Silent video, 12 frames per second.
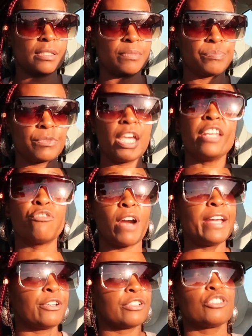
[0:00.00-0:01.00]
and a
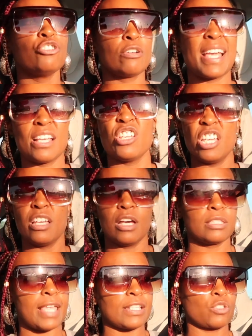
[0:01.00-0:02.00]
writer, you know, that
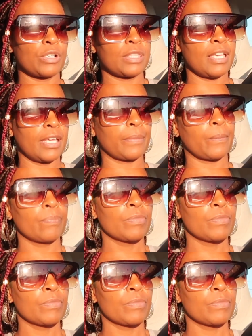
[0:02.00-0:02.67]
that sort of thing.